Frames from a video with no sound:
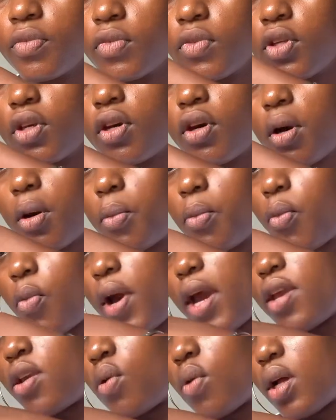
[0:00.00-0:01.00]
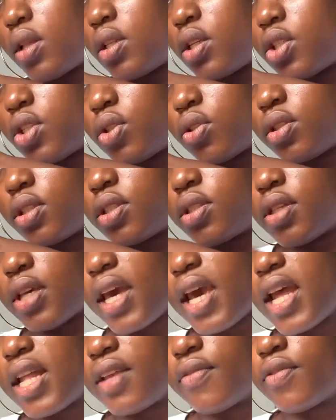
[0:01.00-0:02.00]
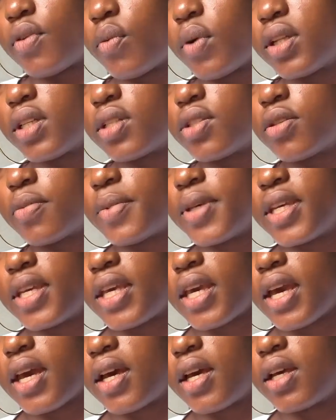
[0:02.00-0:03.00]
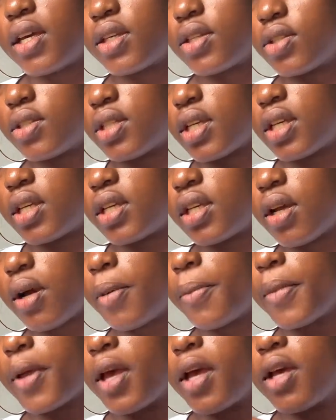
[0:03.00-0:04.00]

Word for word: you come where you want the shoulder to end if you want it to be here you take it up